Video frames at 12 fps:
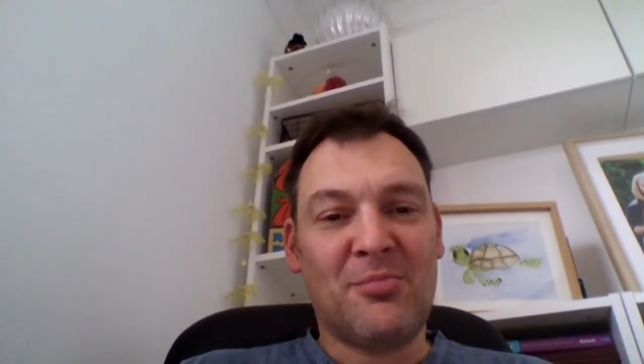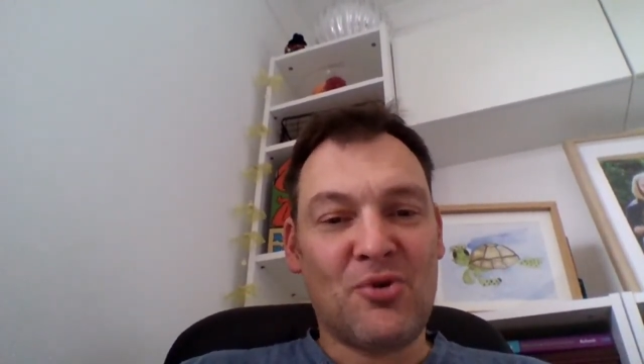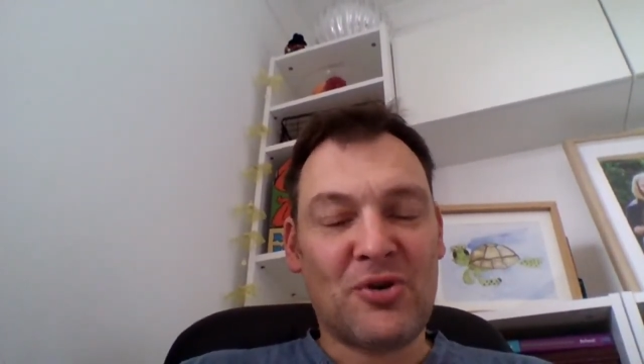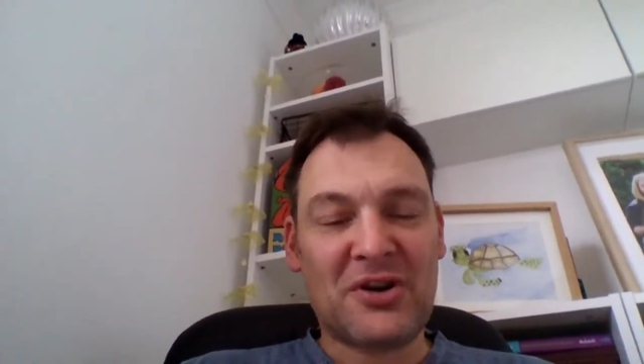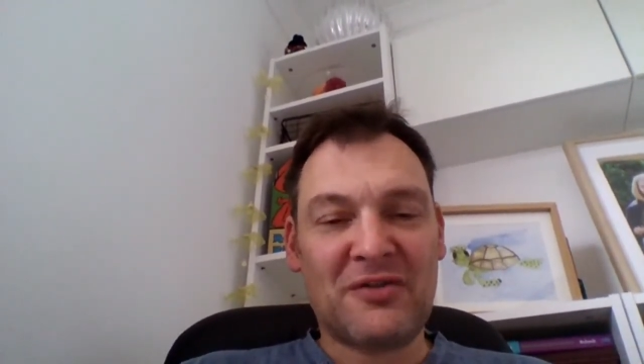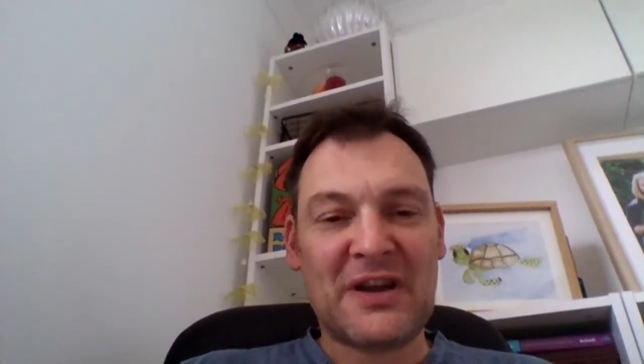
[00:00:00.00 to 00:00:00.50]

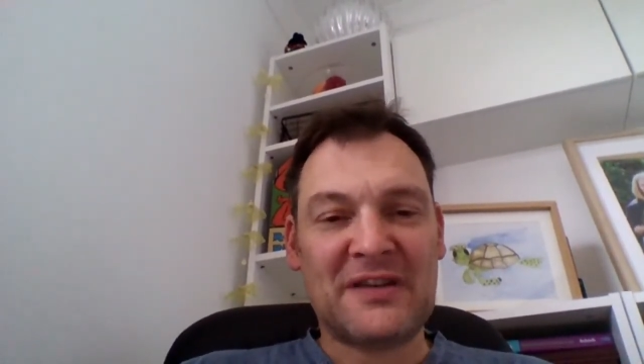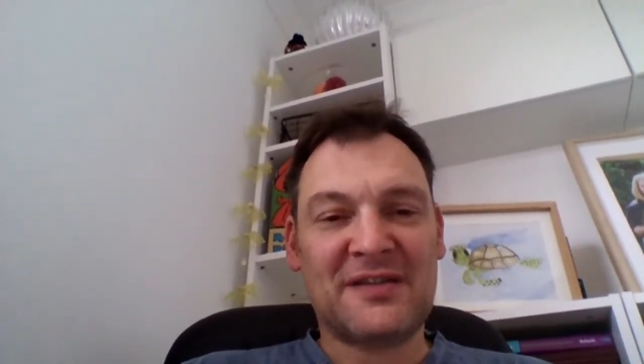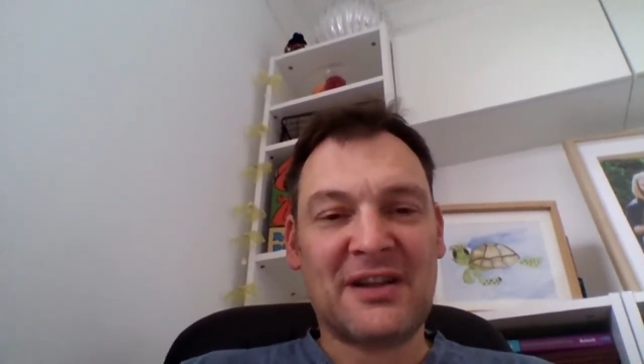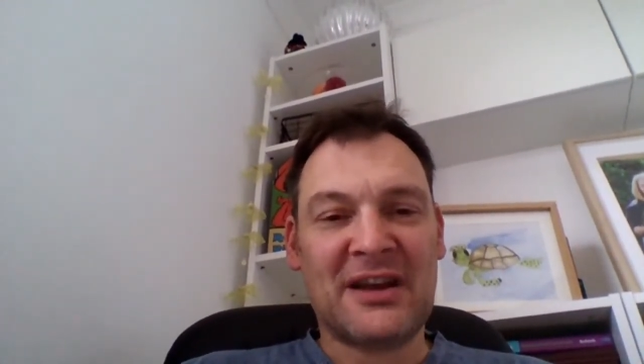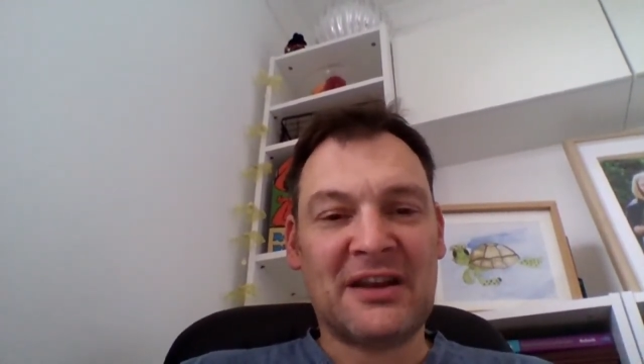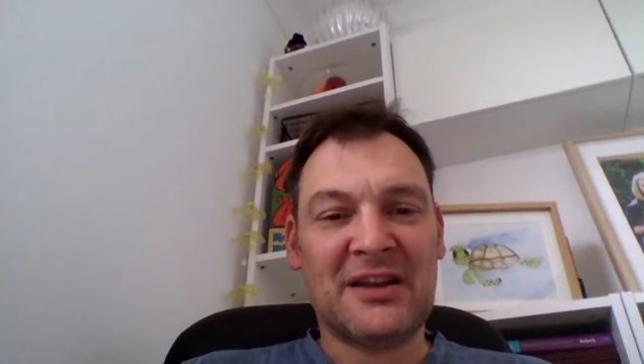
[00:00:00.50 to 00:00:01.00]
more
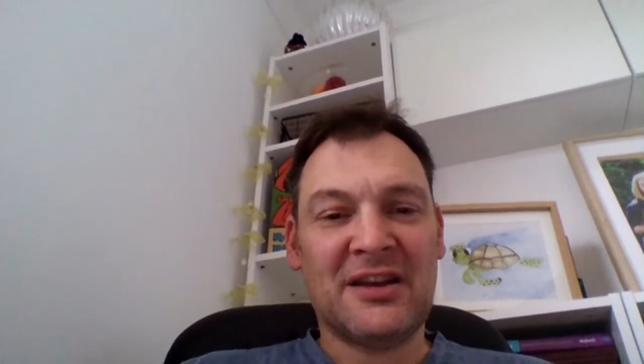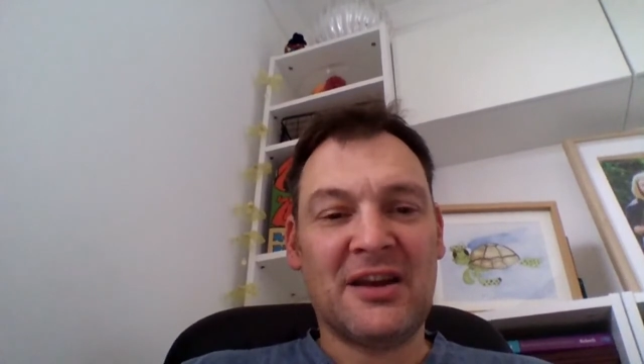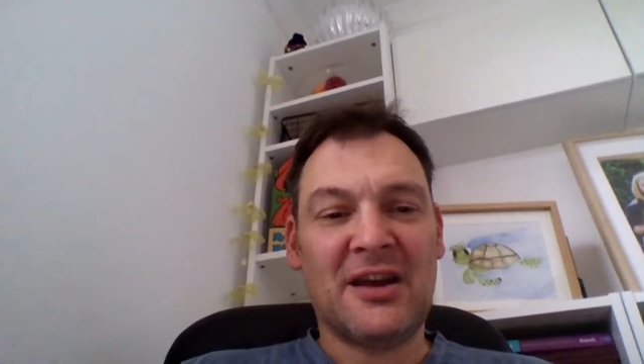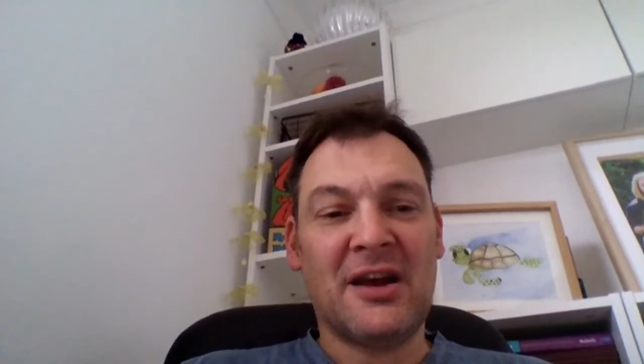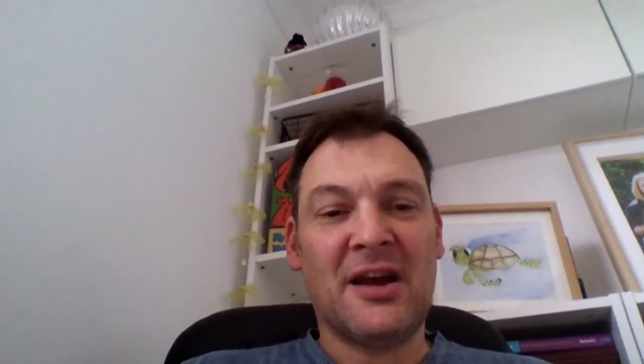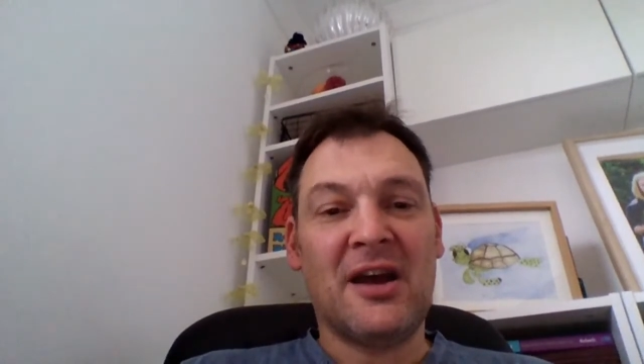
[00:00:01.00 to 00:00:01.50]
Christ-like,
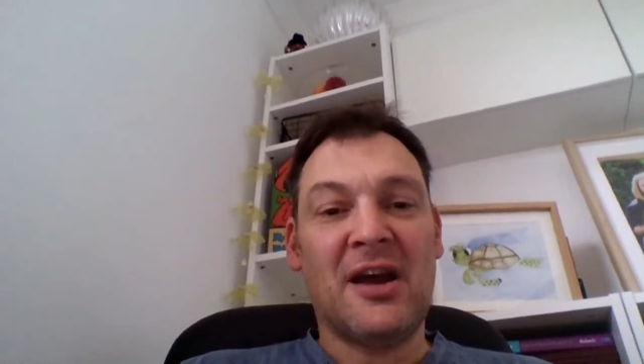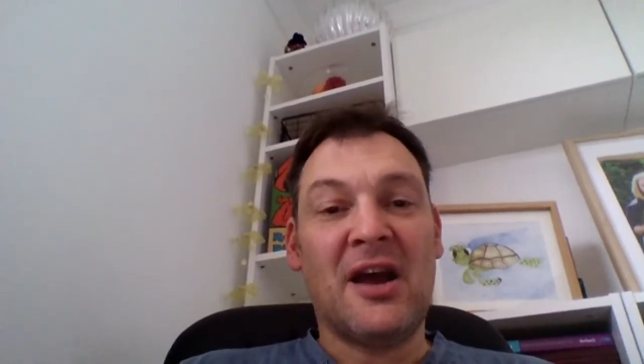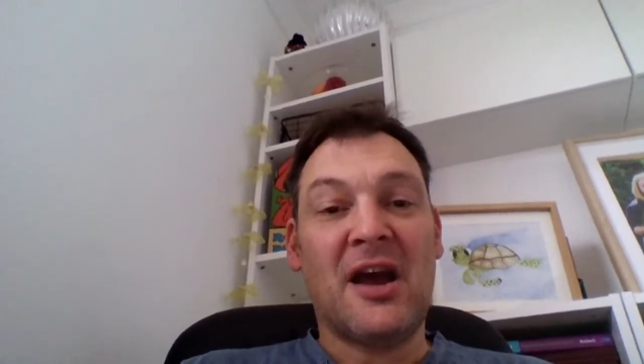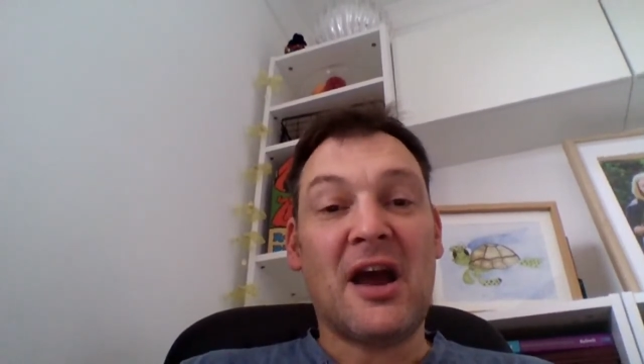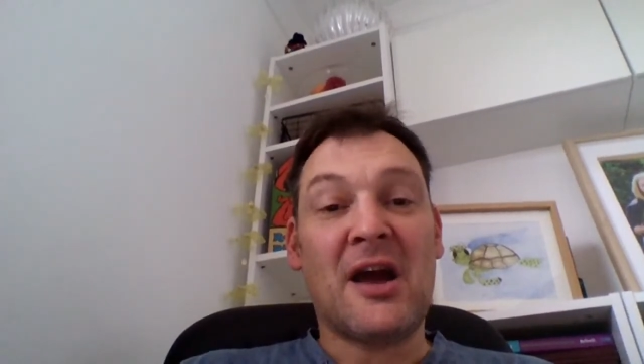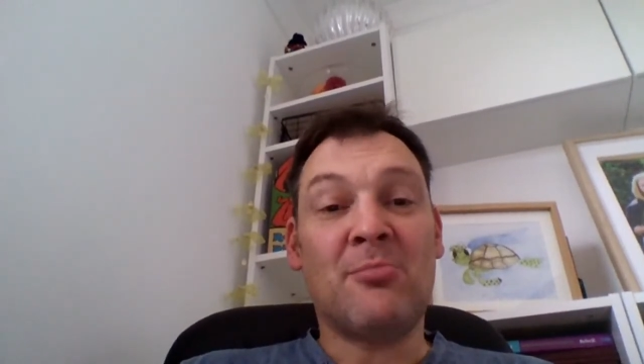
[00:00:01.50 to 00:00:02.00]

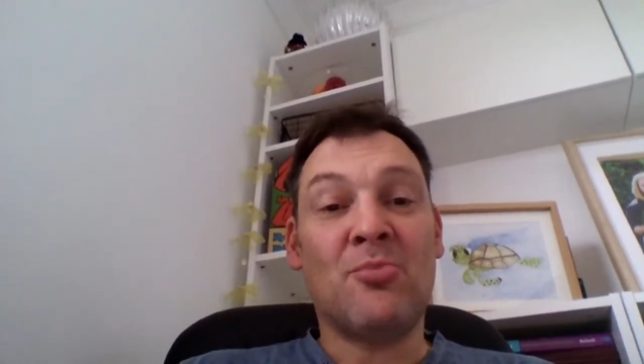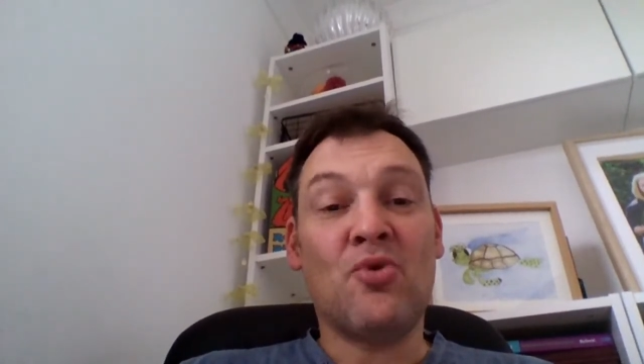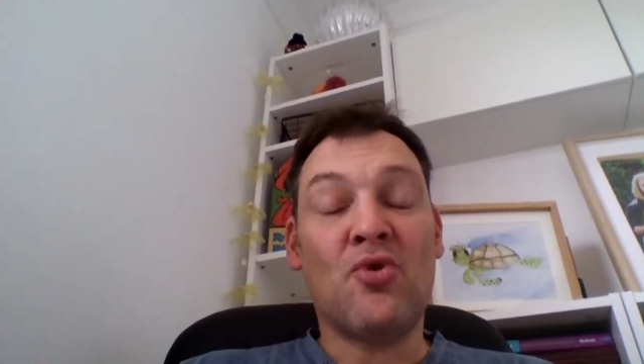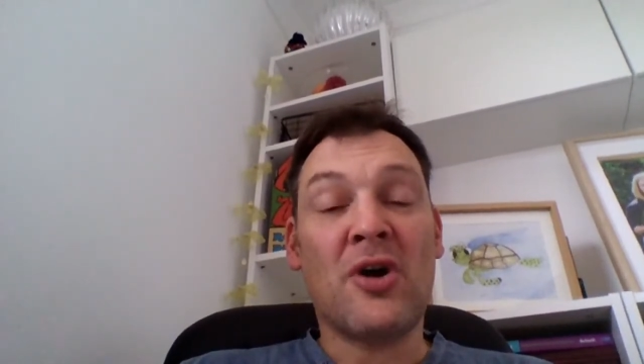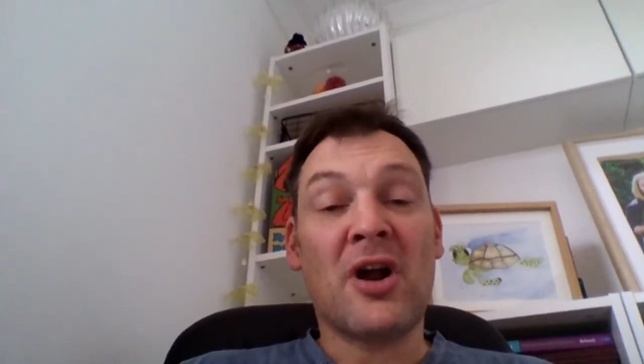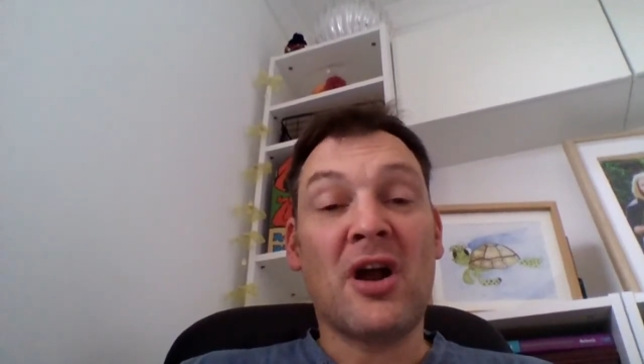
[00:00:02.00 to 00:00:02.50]
and
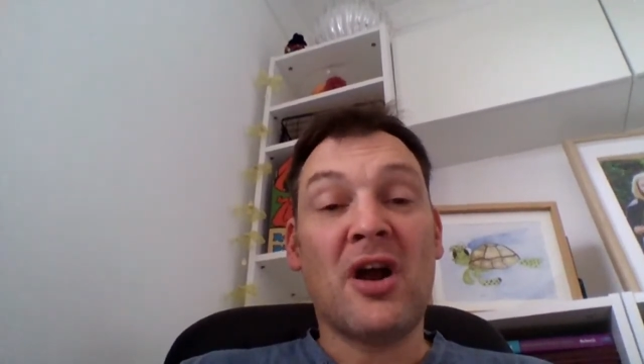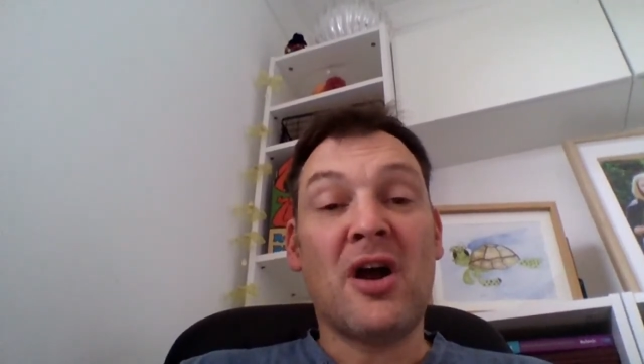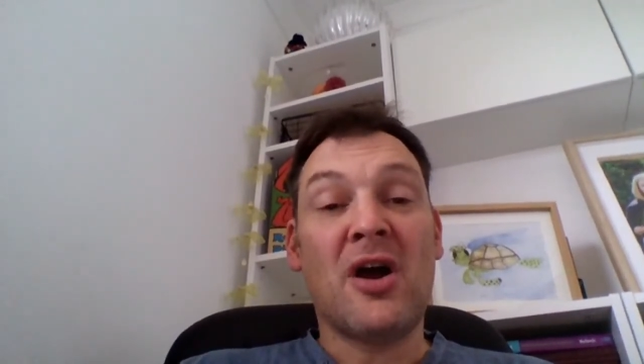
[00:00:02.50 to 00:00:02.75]
more